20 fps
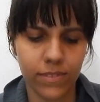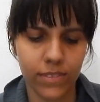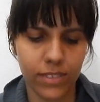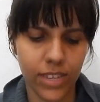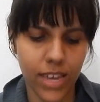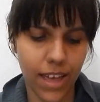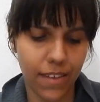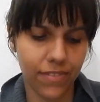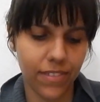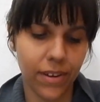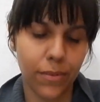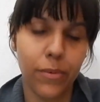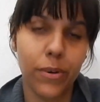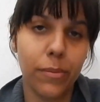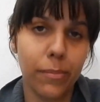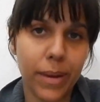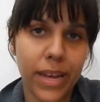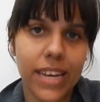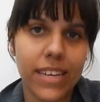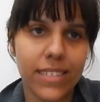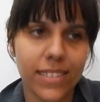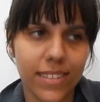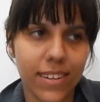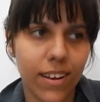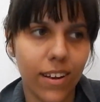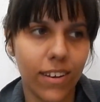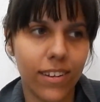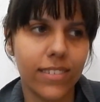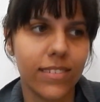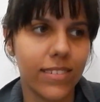Yeah, they were based
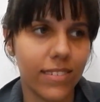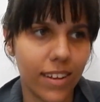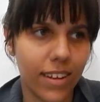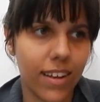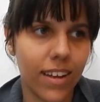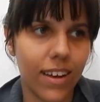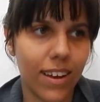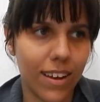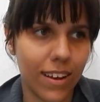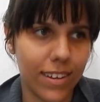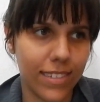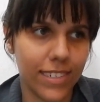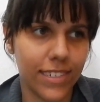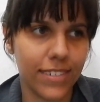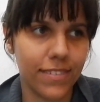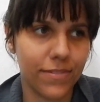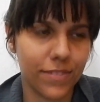on other